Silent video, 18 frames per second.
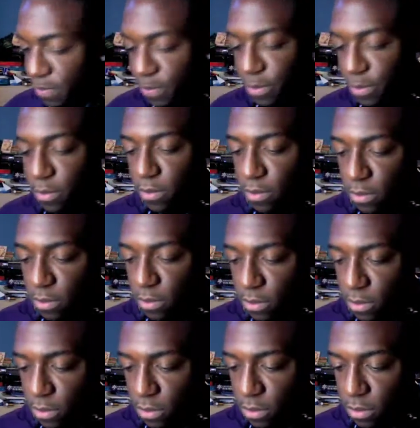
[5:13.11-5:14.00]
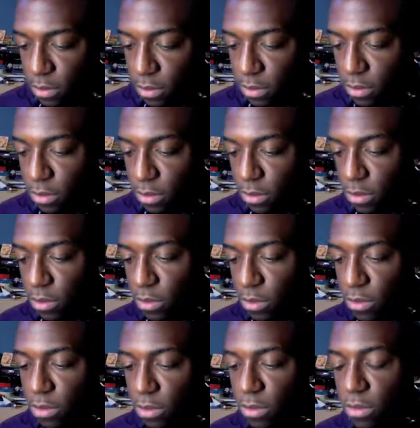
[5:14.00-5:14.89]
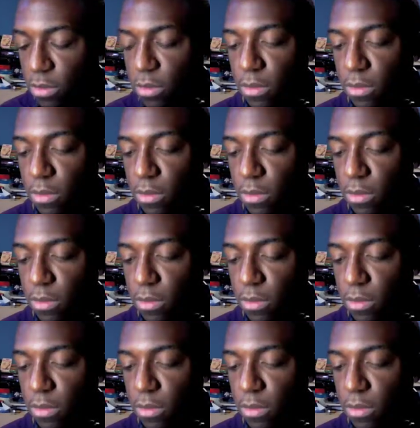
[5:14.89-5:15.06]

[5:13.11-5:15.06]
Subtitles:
Nobody speaks.